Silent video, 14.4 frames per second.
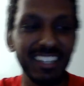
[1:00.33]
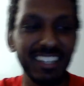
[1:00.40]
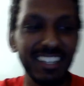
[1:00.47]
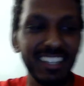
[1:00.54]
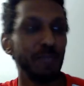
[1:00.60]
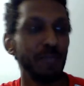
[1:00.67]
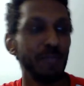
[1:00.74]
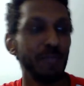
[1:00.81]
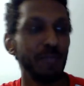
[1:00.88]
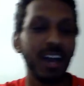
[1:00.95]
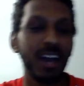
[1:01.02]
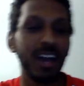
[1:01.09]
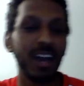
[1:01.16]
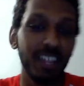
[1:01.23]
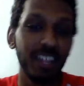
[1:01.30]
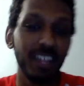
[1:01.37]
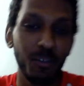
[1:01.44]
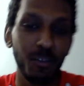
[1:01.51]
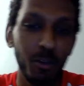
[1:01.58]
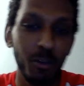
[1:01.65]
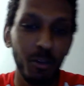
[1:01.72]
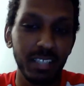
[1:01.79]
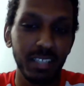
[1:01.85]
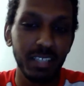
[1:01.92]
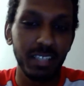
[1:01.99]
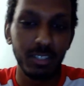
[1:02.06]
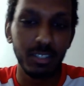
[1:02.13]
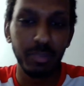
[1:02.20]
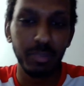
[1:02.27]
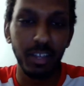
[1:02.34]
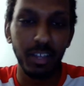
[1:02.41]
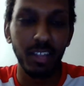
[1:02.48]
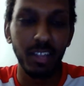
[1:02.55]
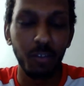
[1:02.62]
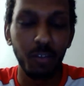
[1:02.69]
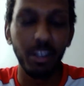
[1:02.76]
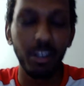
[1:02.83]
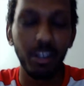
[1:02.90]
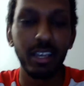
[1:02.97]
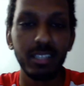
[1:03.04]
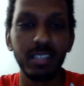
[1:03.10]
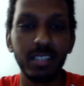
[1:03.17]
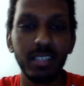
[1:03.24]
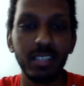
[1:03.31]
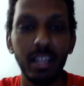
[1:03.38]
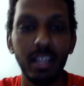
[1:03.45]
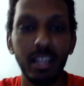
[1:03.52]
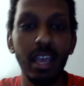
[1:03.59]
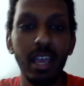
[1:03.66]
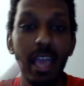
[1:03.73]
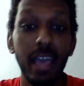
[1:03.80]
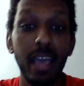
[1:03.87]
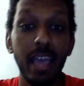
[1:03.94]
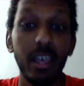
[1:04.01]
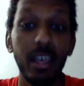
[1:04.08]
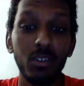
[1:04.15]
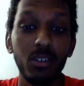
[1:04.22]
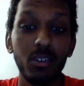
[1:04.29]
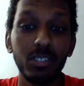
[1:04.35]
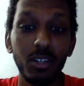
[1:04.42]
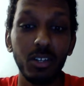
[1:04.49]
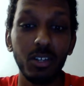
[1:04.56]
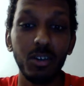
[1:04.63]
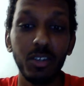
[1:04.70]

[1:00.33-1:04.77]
that because we do have Danny Welbeck still to play on that right-hand side, and